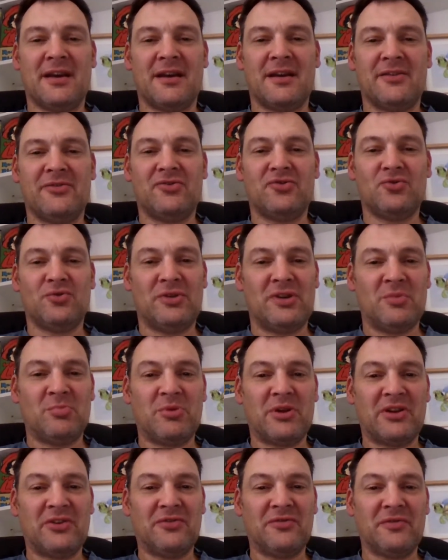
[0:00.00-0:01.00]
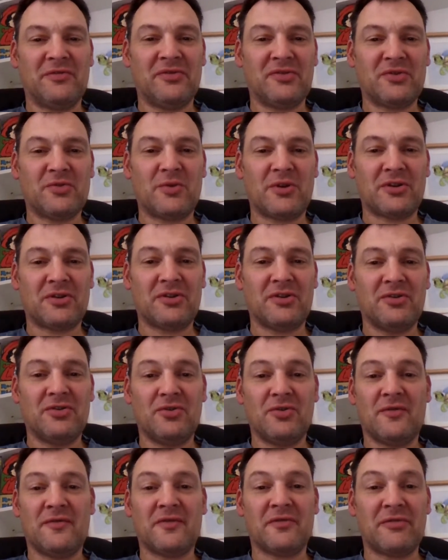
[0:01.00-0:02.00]
show you a picture of Squirt,
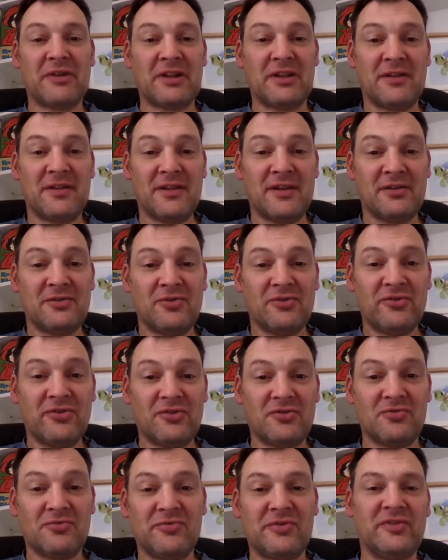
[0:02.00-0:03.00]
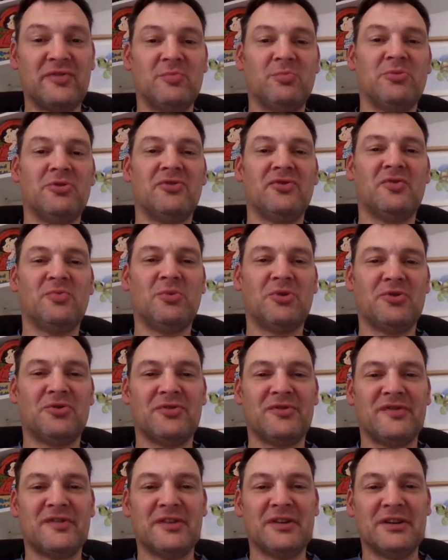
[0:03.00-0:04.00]
not for any theological reason, but just
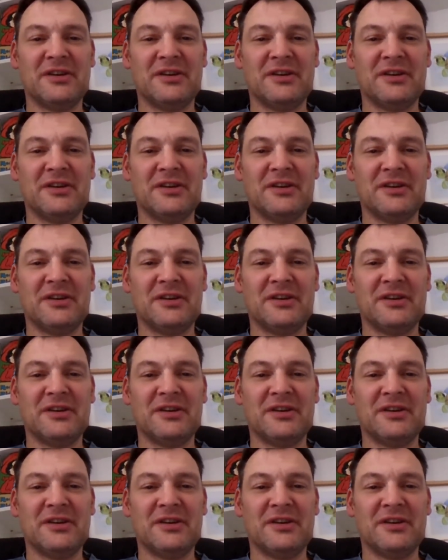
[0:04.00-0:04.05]
because